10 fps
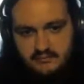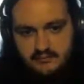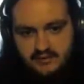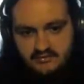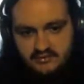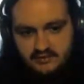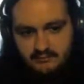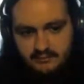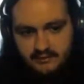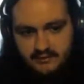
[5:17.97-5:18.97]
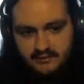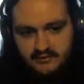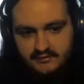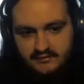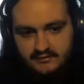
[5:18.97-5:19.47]
backs up, and
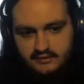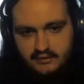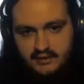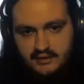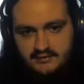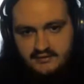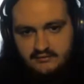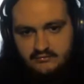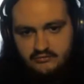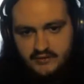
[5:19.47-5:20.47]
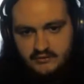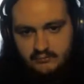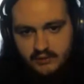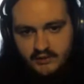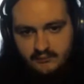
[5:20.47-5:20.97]
I didn't try to
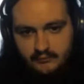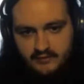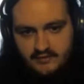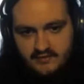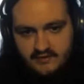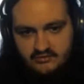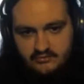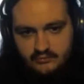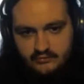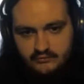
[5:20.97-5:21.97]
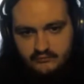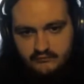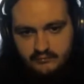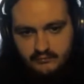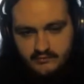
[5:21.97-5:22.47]
block him or anything, I just want to move
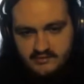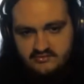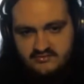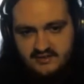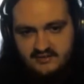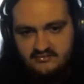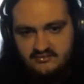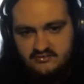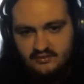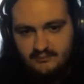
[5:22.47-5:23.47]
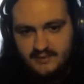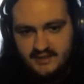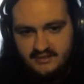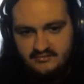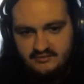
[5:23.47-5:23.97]
forward. This tank is just so
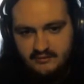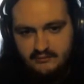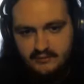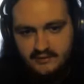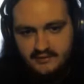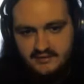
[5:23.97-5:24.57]
big, slow, and